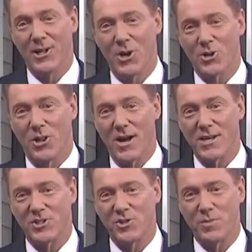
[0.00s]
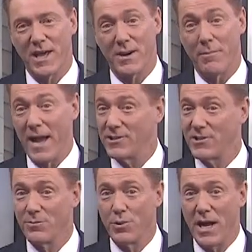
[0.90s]
local artist has begun a
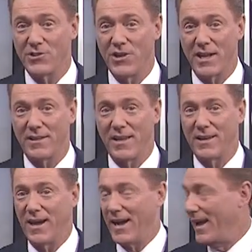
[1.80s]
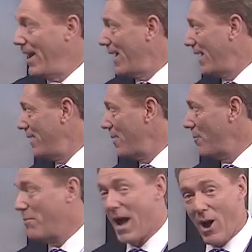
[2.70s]
massive project in Aiea.
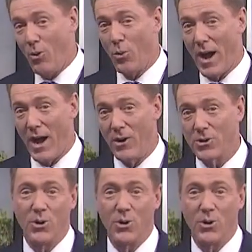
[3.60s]
Powwow,